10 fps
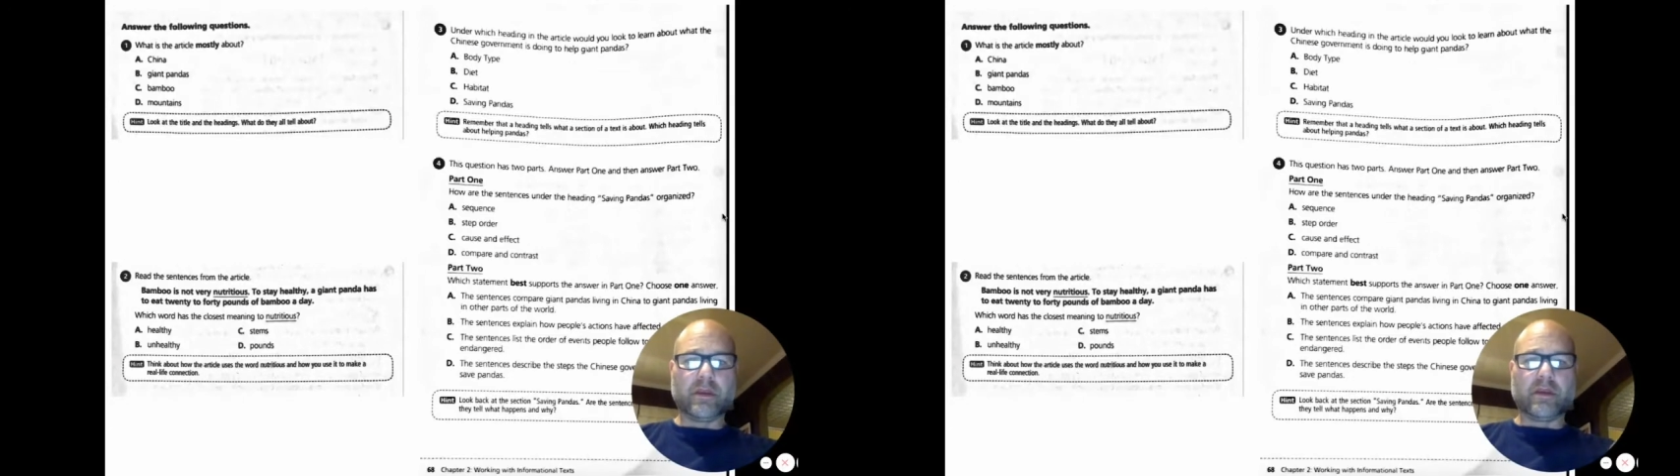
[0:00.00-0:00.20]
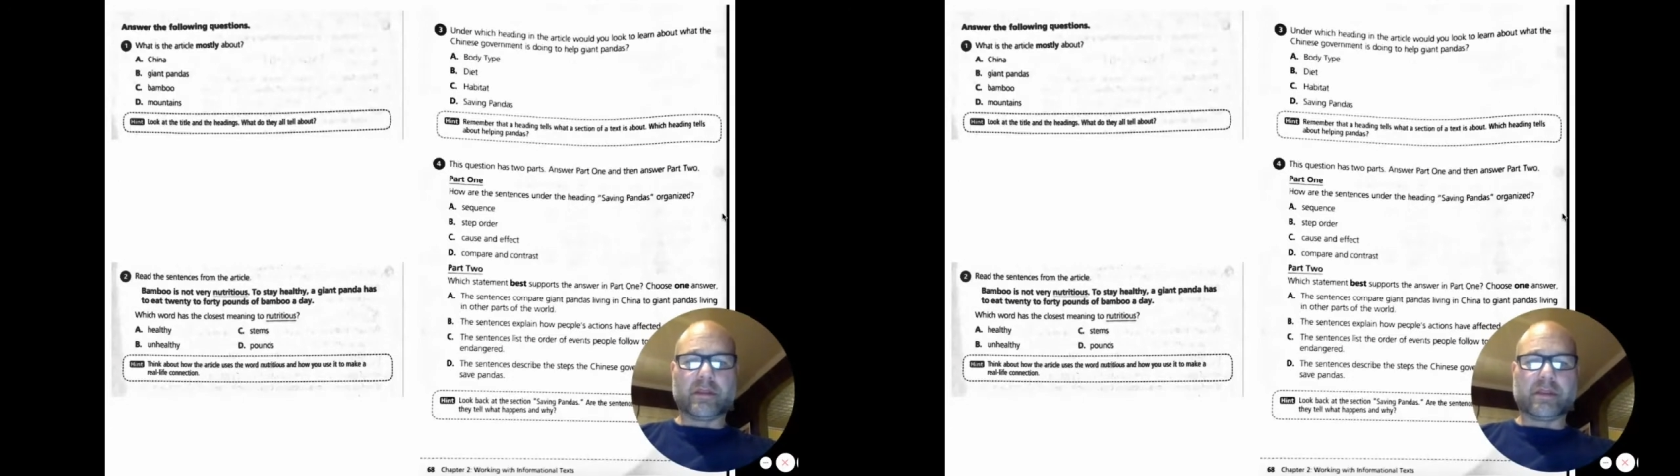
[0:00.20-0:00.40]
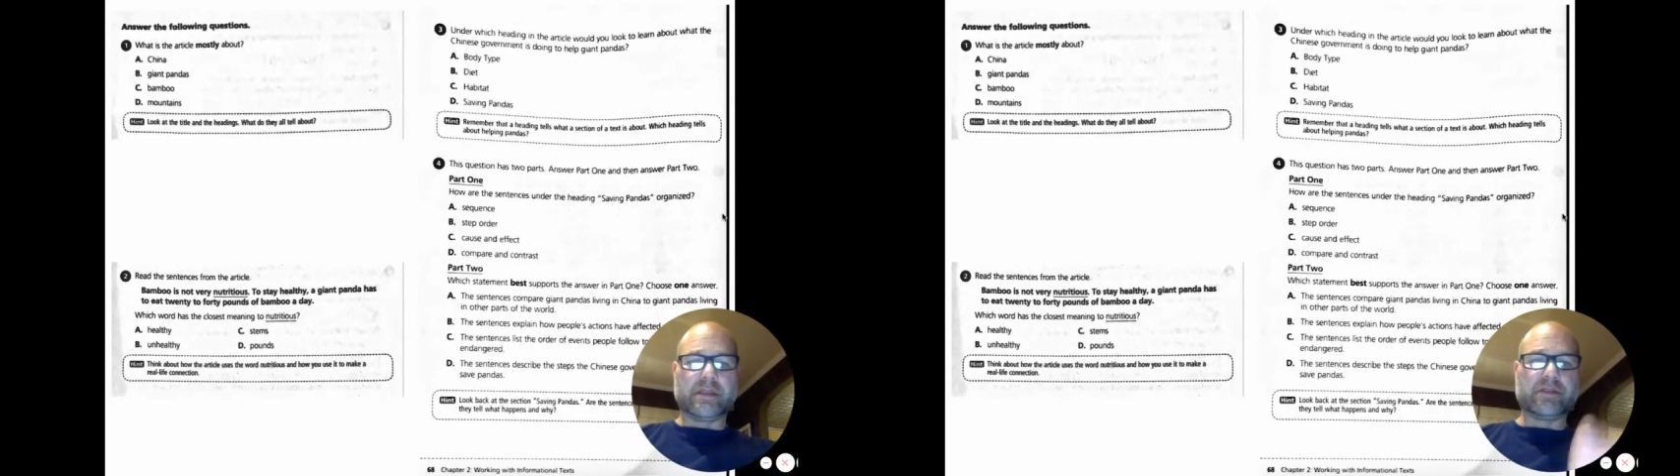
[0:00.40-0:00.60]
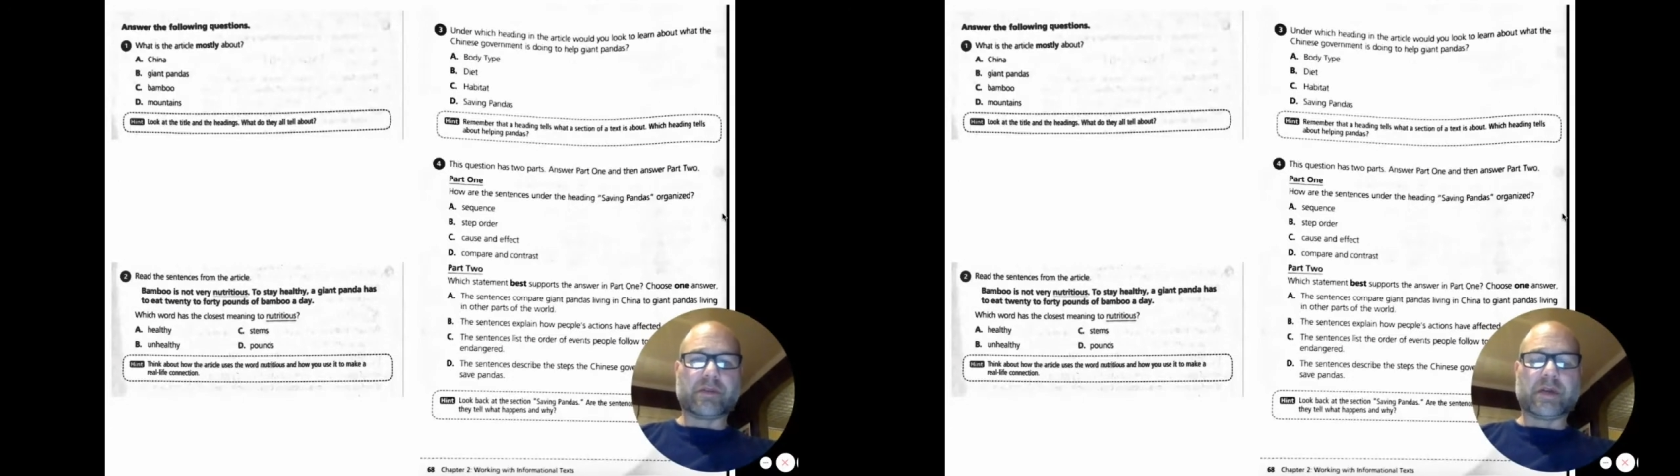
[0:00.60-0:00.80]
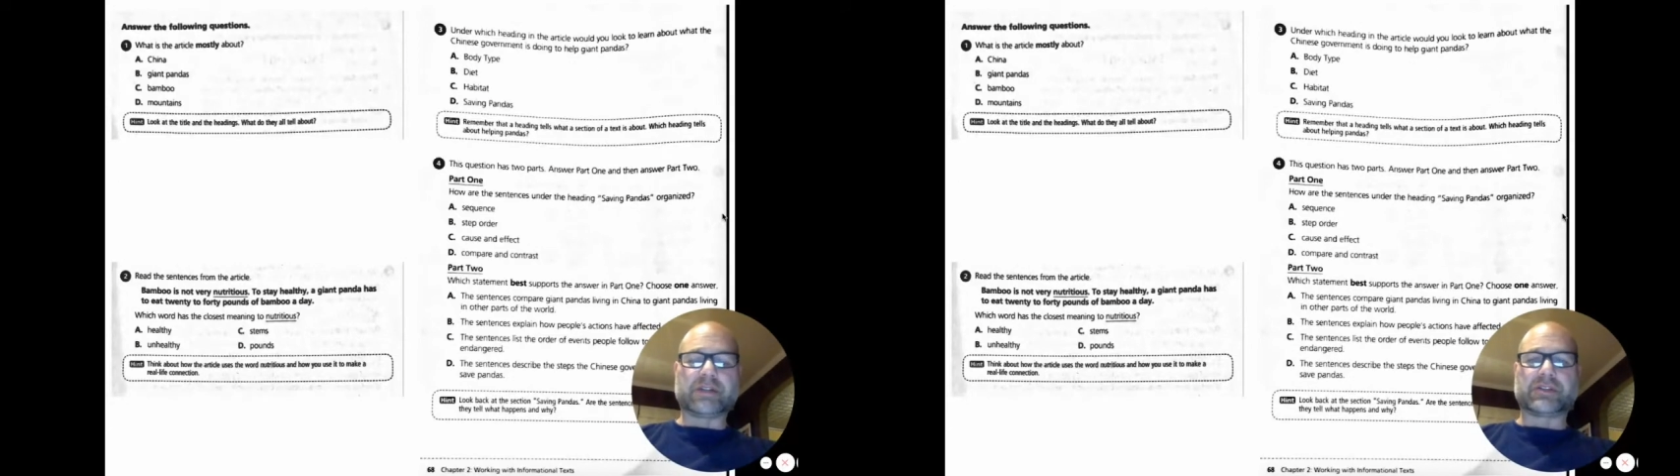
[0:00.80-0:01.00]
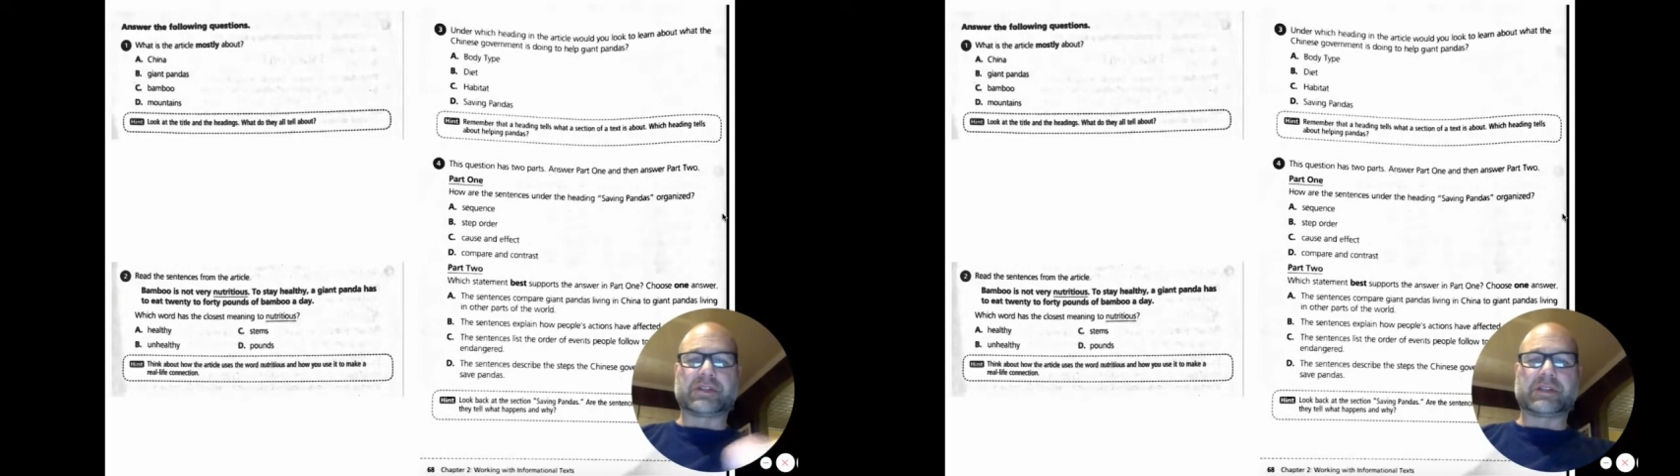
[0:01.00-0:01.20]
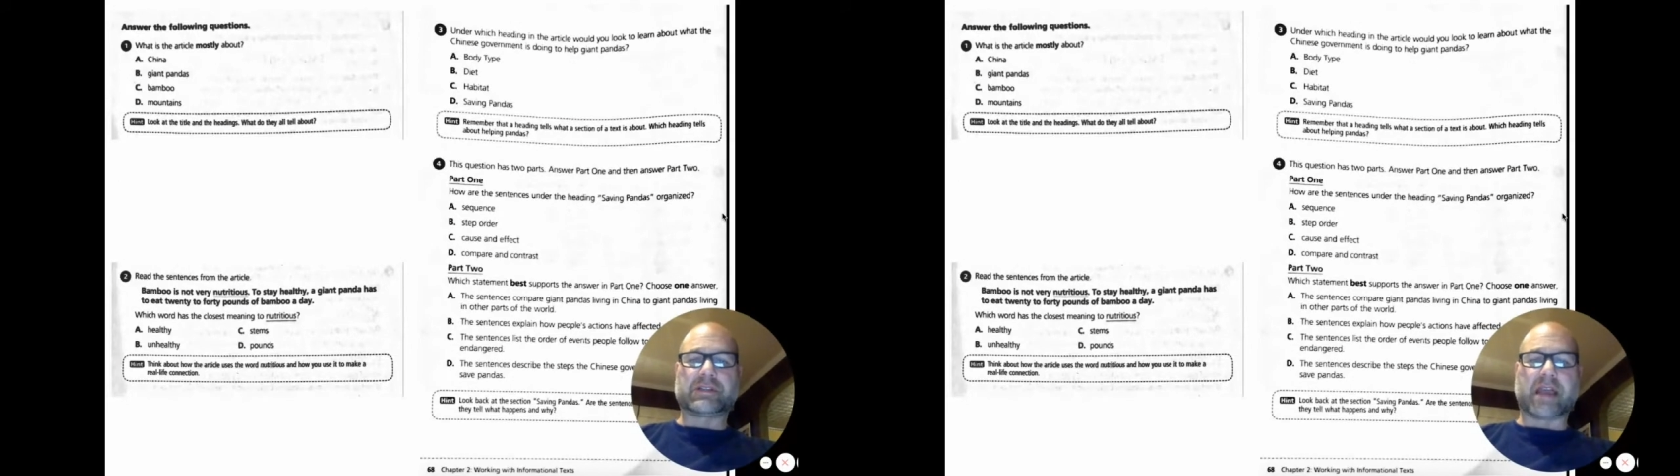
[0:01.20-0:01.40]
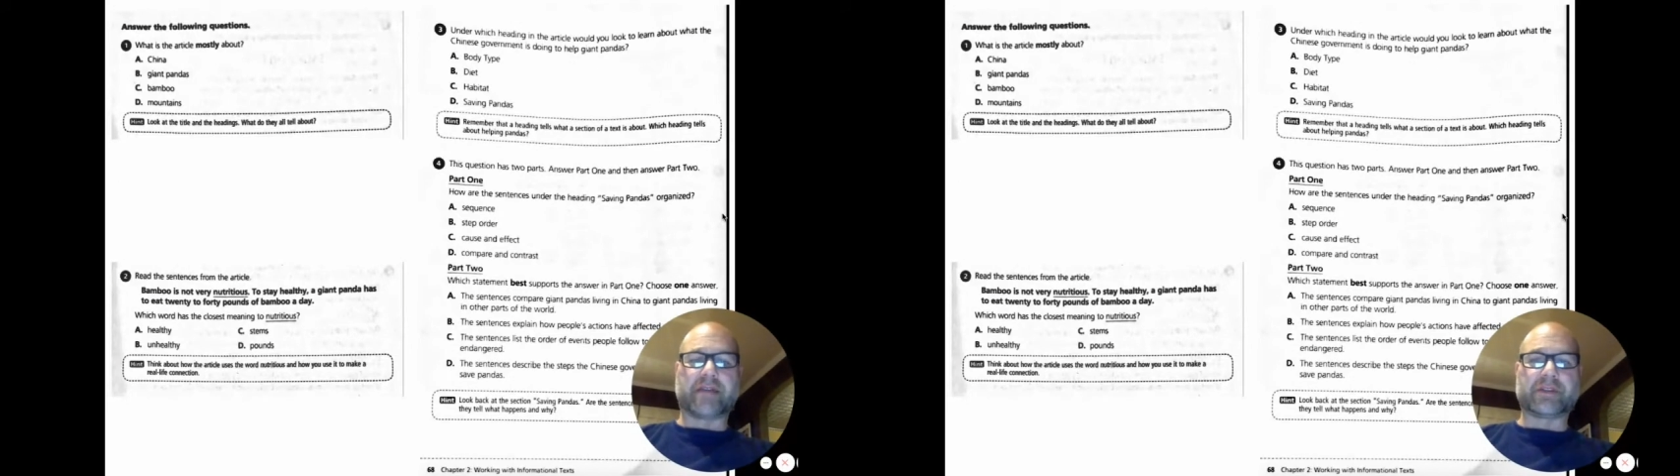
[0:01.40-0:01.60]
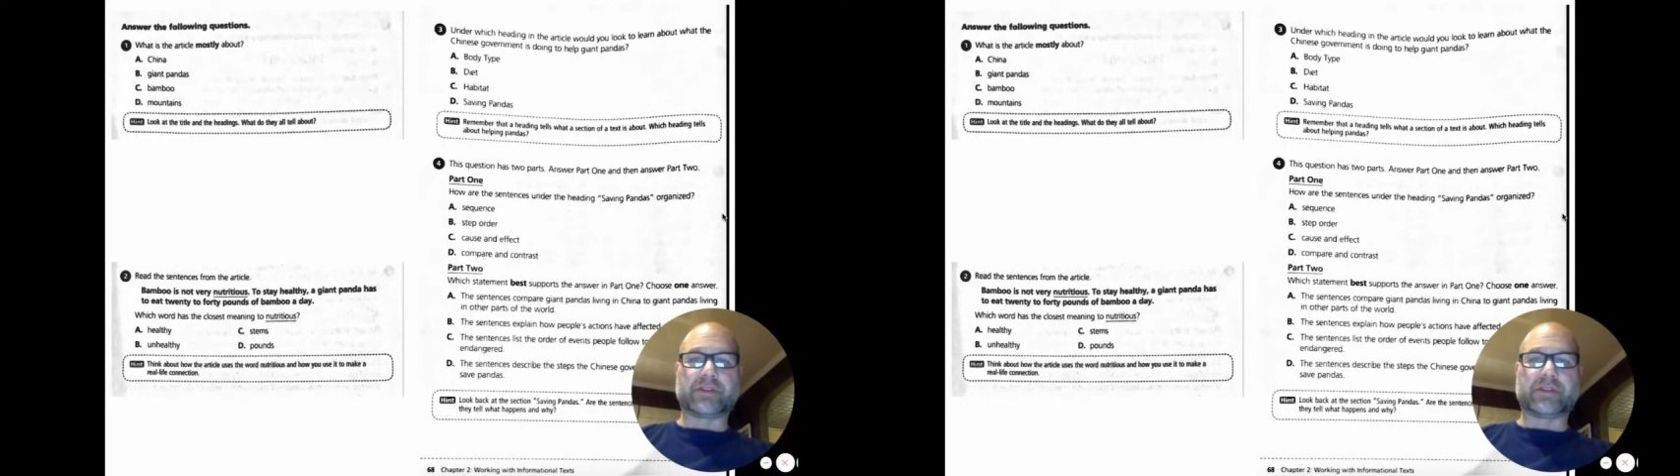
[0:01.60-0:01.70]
These questions have to